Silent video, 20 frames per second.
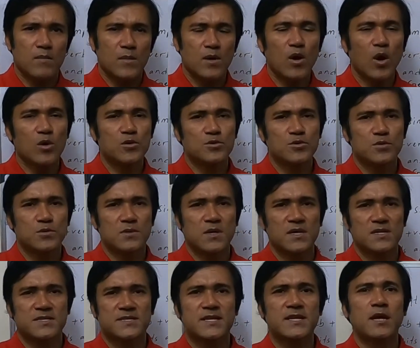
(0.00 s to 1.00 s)
go to
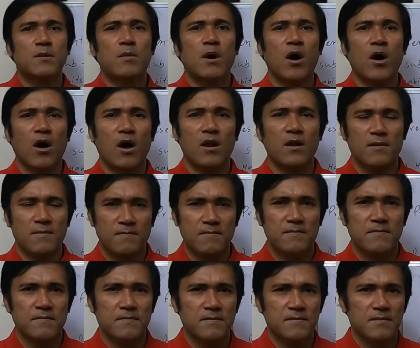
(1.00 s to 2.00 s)
the cinema hall,
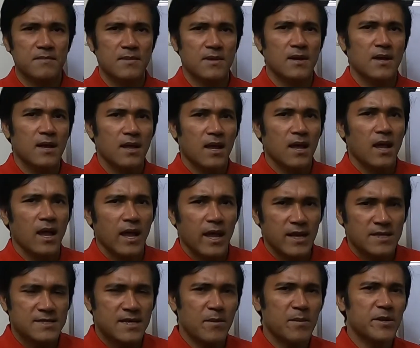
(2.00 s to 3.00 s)

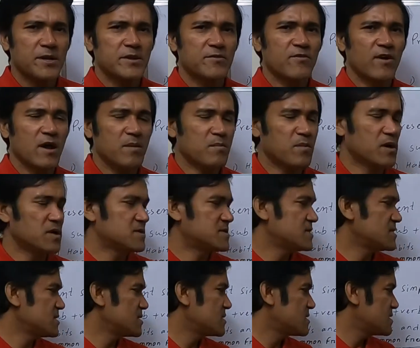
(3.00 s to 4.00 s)

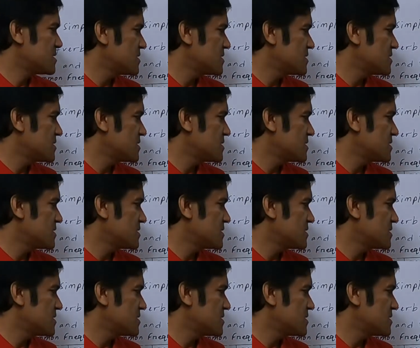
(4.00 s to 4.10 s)
75%.